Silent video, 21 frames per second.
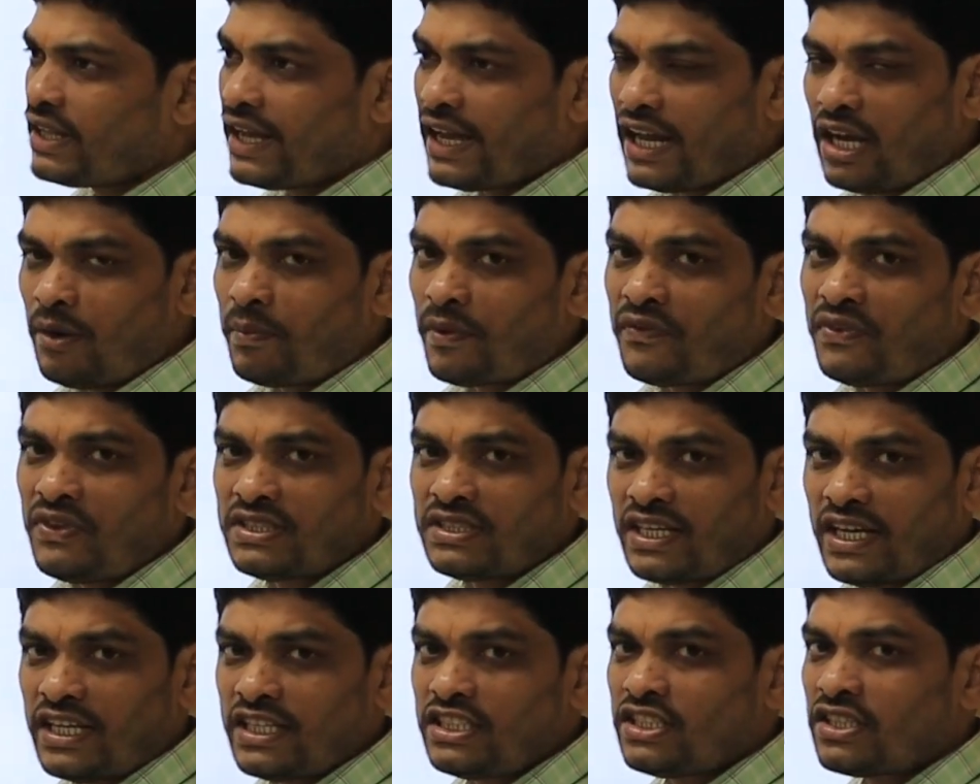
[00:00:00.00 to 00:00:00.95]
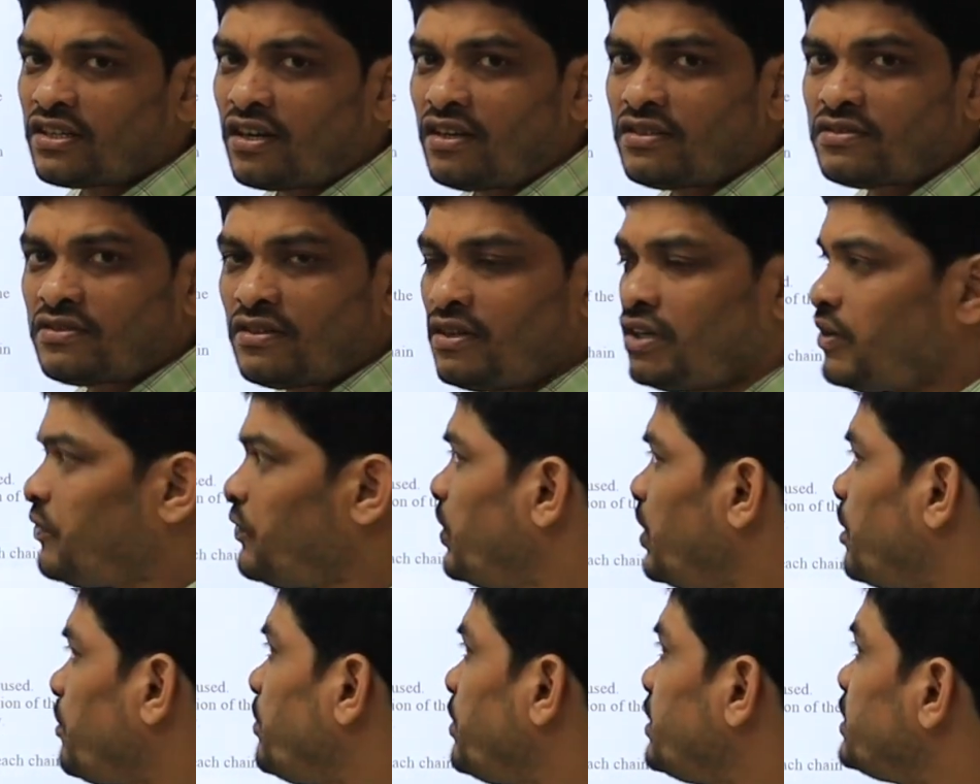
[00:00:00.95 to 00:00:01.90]
the help of these ranging rods only
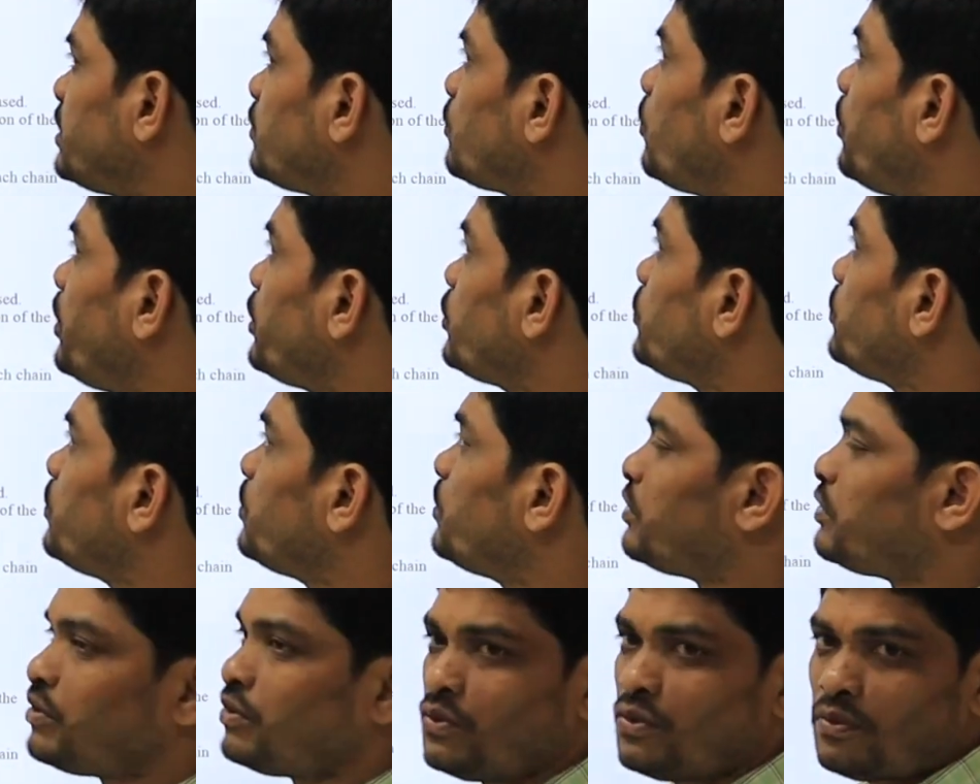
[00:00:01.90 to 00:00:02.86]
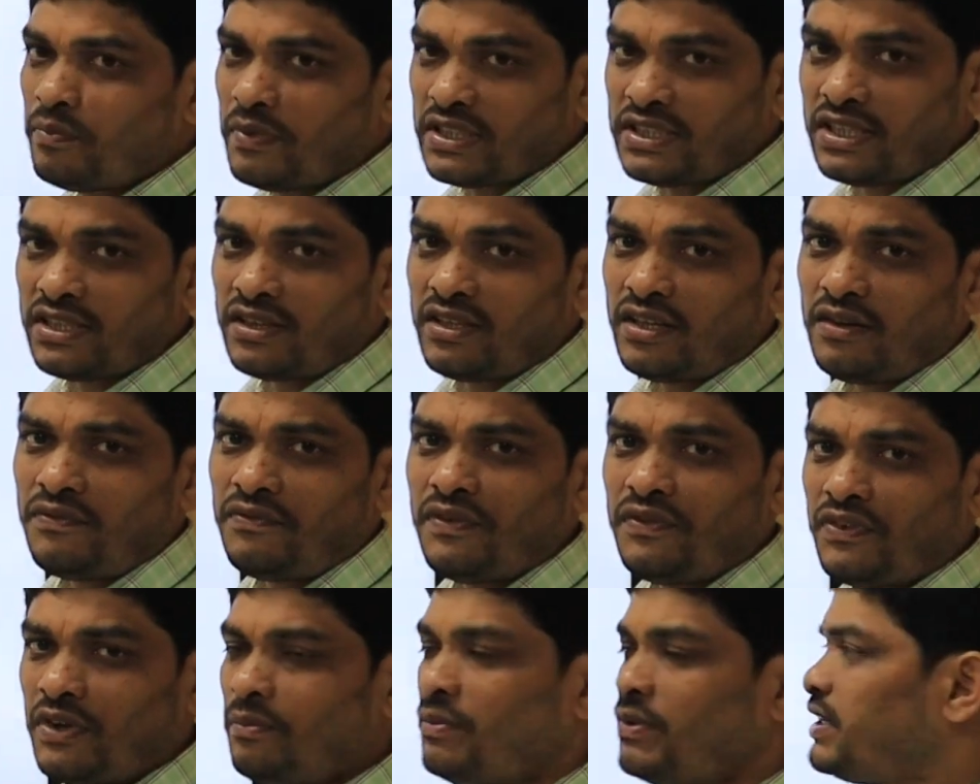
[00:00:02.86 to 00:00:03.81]
we are going to measure the
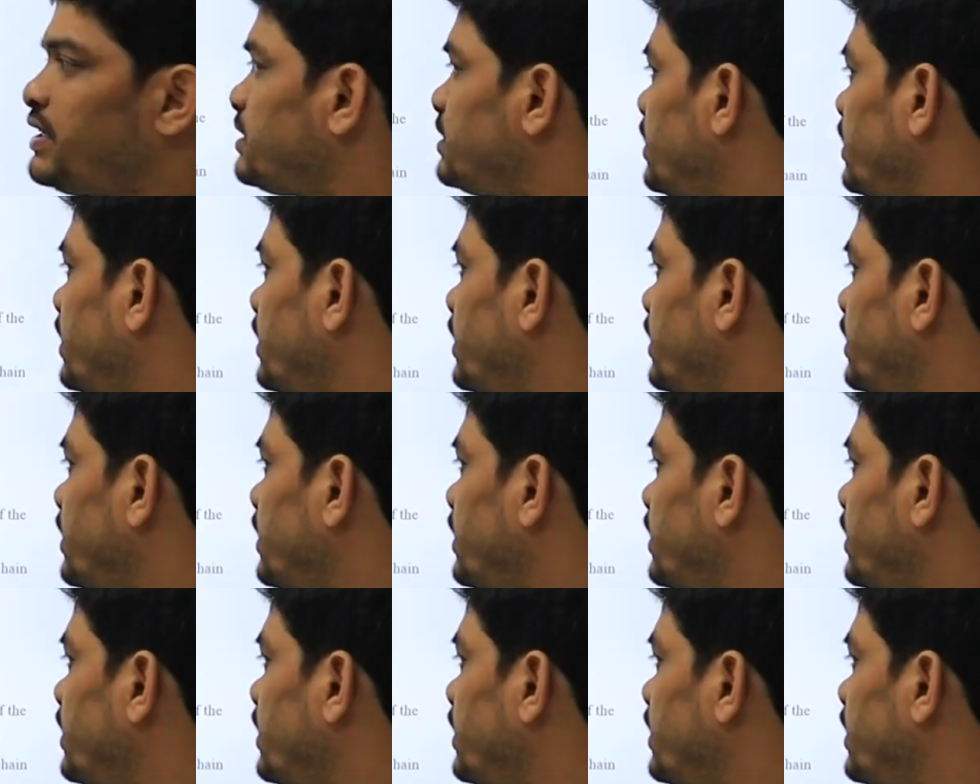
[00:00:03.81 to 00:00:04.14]
50 meters